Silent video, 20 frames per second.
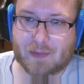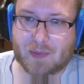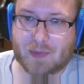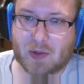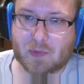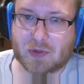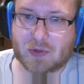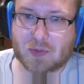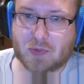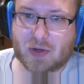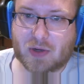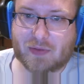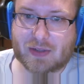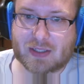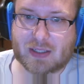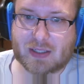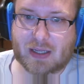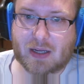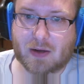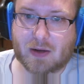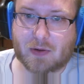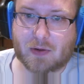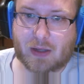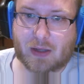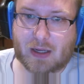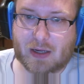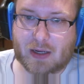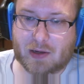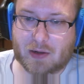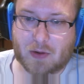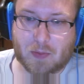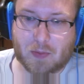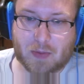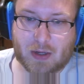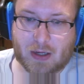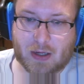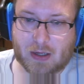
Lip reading: it was previously only in an OP